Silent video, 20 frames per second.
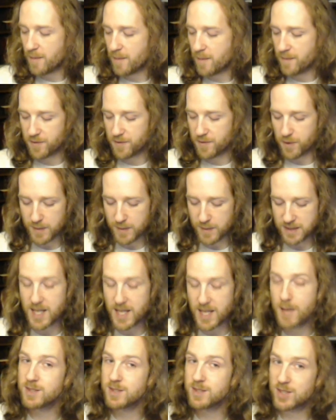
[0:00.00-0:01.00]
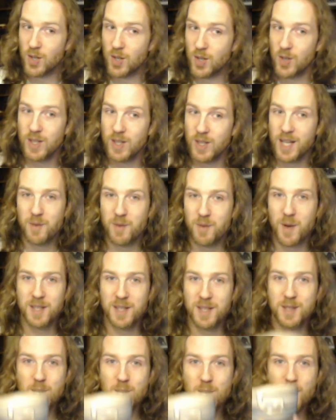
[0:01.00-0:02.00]
from the same stall, he went
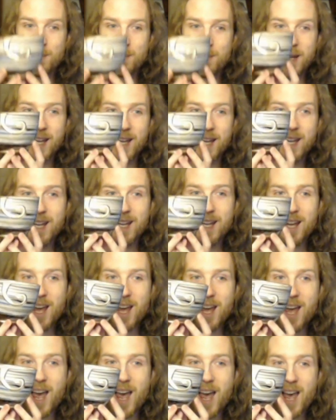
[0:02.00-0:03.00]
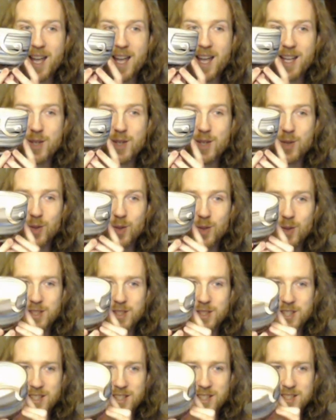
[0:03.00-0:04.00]
and got me a
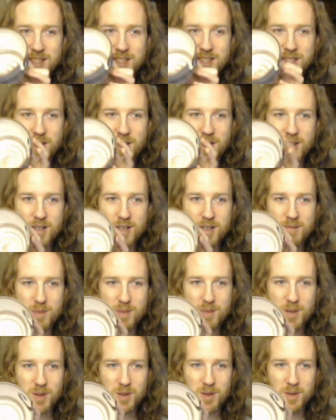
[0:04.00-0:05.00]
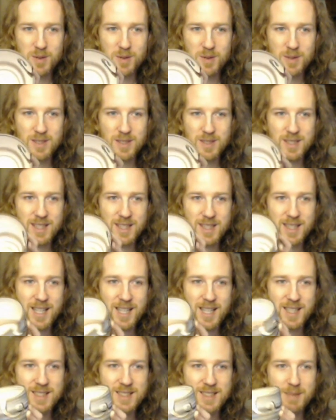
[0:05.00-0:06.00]
gorgeous yarn bowl. And
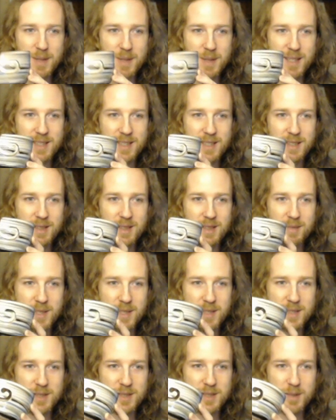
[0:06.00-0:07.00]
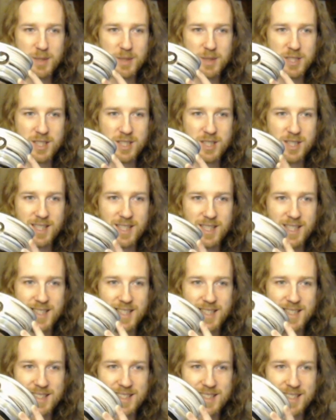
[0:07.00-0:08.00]
again, it's a bit super shiny
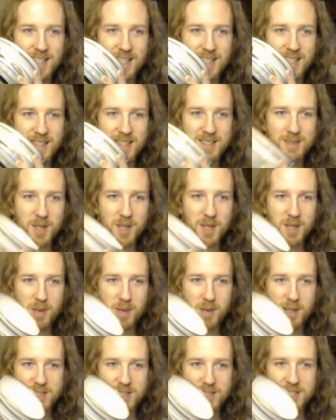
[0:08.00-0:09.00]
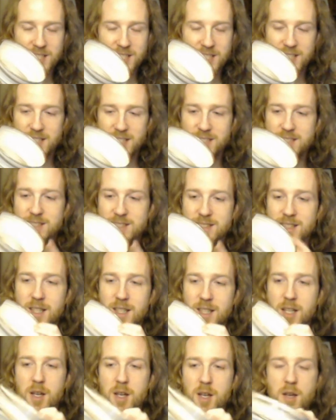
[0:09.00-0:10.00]
in this light, so my apologies.
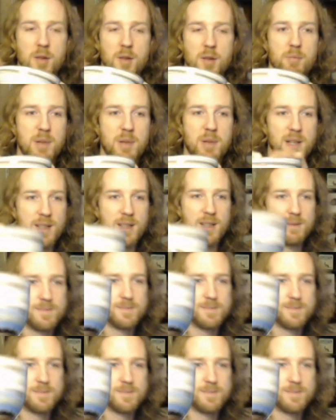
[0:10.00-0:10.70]
But